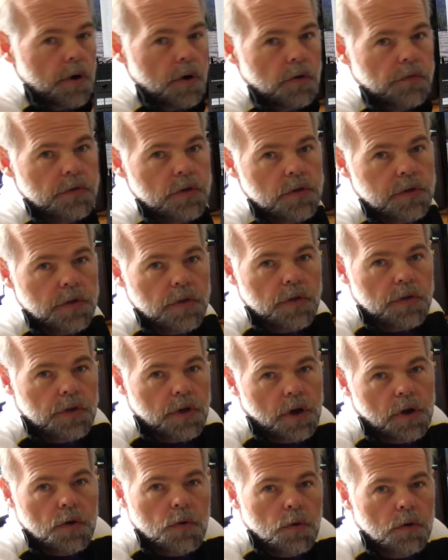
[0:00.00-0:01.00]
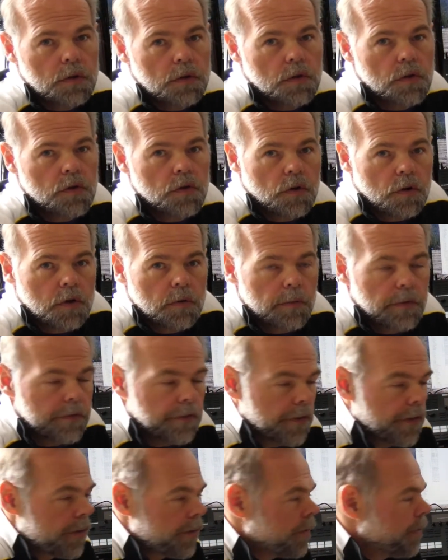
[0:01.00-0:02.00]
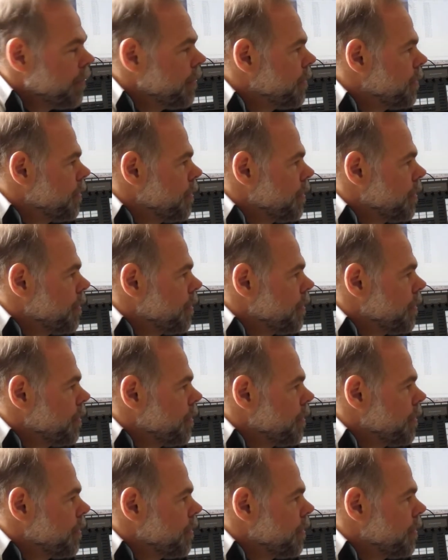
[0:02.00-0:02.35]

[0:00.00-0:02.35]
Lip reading: obviously the sound quality is not going to be very good